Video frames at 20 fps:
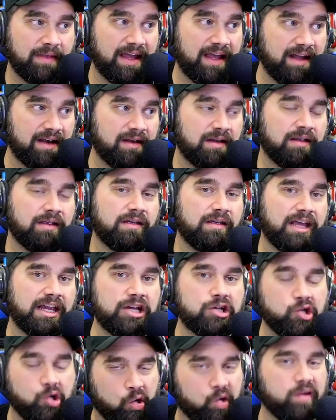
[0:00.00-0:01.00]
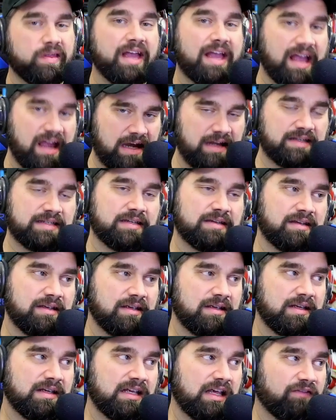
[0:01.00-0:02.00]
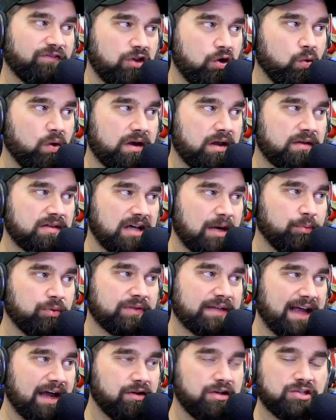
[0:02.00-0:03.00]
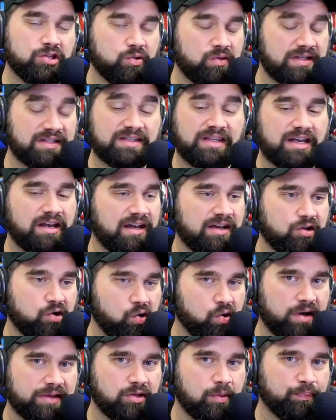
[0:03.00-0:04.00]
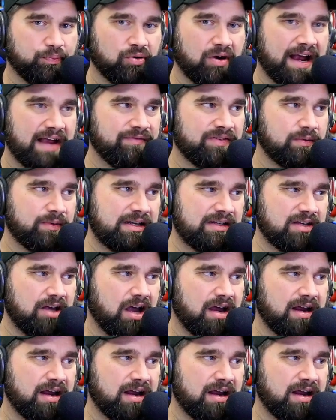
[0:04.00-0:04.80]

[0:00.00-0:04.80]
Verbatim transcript: And ignore the hate. If you want to double down and do this, then ignore it. They'll private. What are you